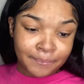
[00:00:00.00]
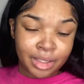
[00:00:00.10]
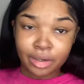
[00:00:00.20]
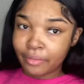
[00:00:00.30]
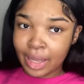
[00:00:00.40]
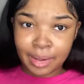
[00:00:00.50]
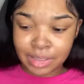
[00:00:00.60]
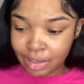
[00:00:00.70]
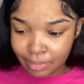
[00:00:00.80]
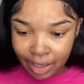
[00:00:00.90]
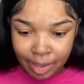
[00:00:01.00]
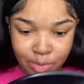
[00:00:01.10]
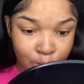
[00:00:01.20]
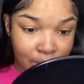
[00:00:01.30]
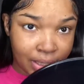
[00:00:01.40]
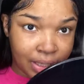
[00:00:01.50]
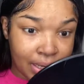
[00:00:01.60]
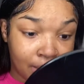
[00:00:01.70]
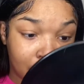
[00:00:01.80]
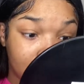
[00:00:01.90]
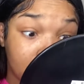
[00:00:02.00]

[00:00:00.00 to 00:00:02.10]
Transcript: Good vibes only, babes. You gotta get out.